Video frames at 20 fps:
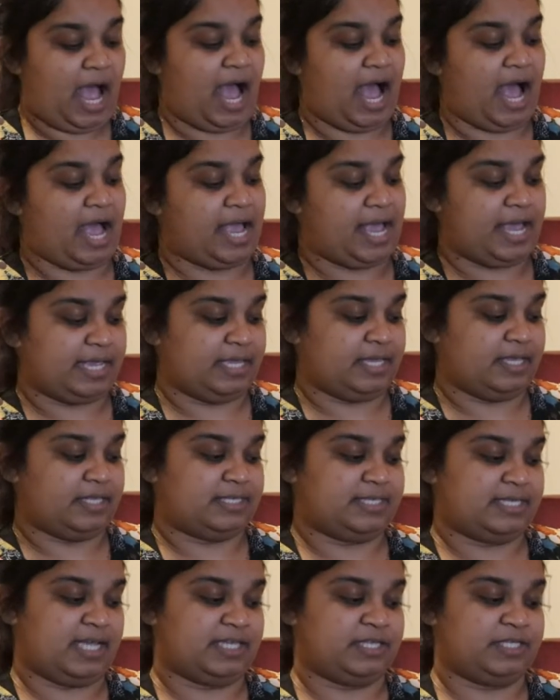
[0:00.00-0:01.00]

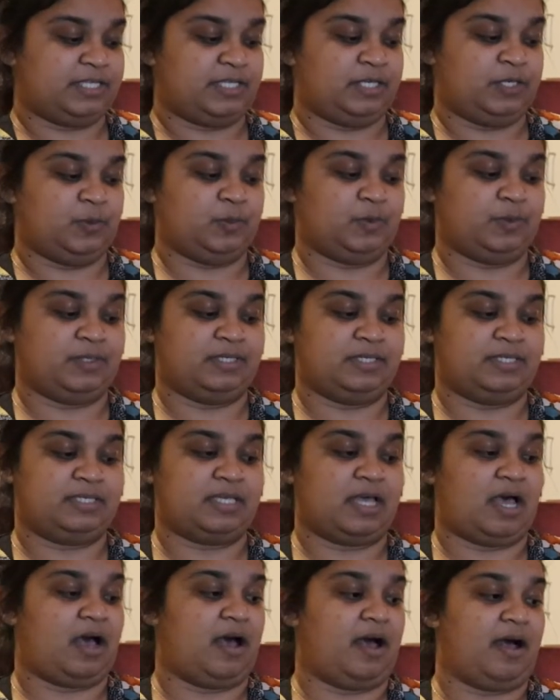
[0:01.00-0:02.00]
I tend to
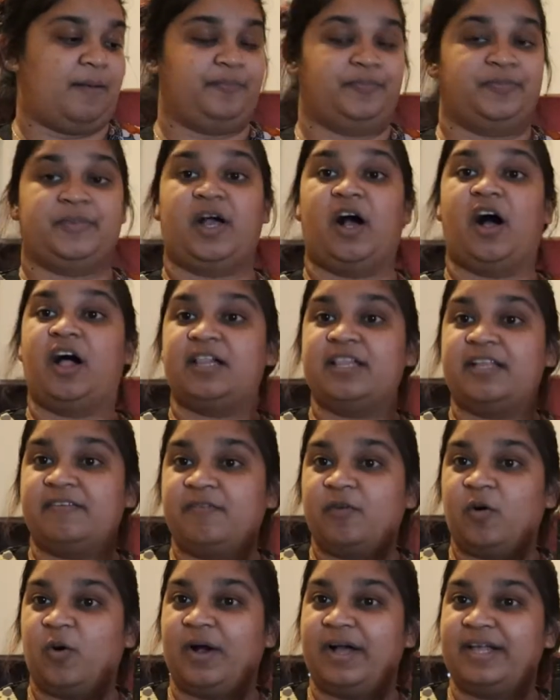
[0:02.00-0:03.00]
use
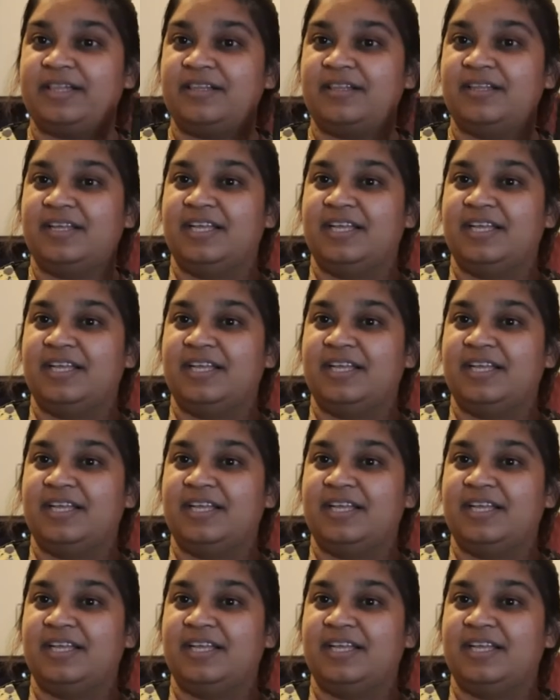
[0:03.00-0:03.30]
olive oil.